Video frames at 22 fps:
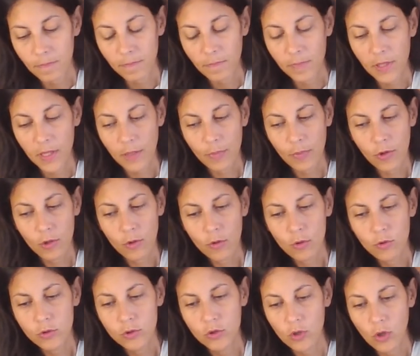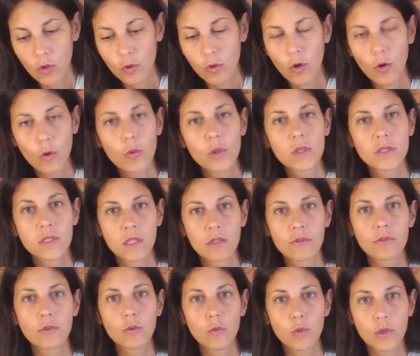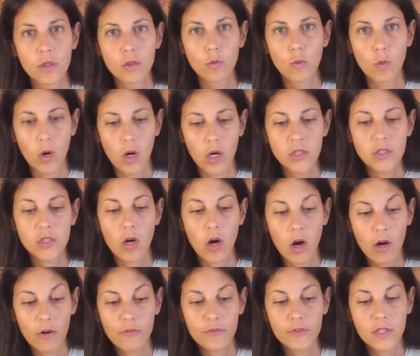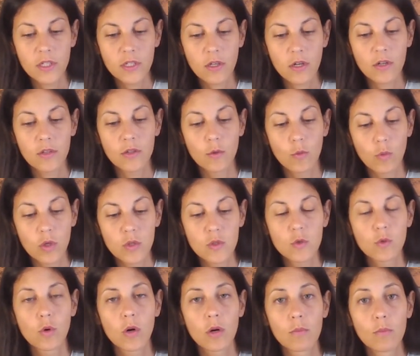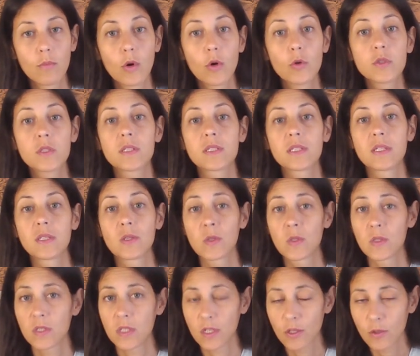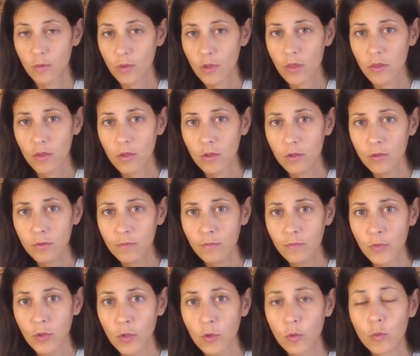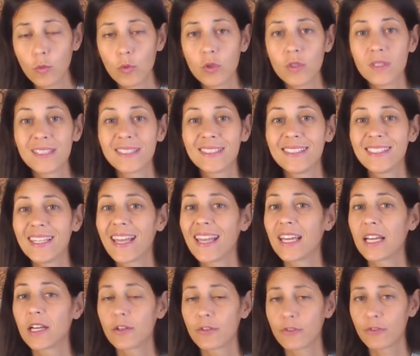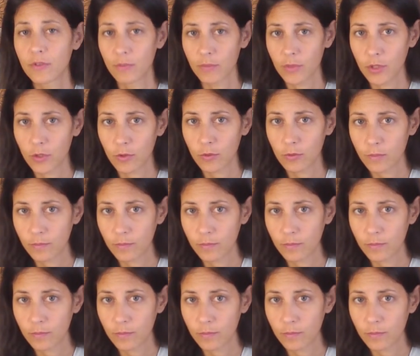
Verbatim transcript: People who don't always give you what you want often are the ones who are most sincere with you, who wouldn't take from you.